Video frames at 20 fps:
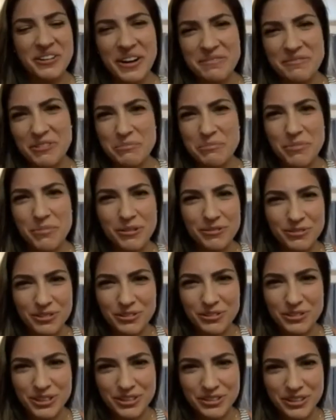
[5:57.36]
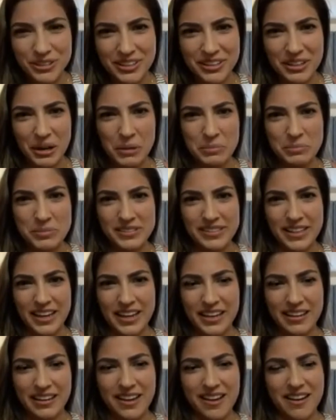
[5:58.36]
I'm from Buffalo, New York,
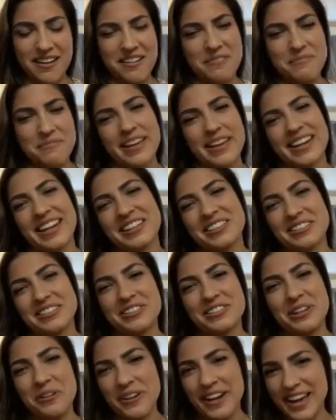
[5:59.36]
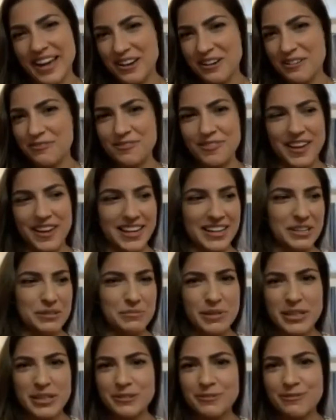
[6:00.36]
upstate, um, and I don't have any
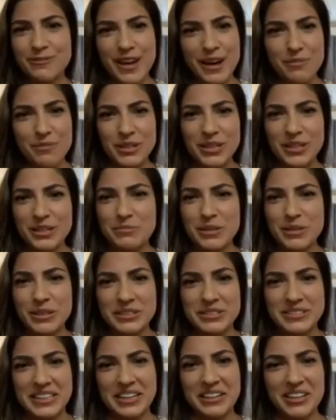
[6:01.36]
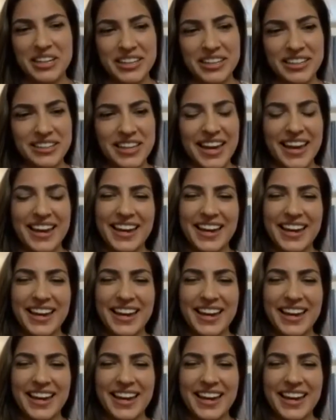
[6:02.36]
immediate family in the military.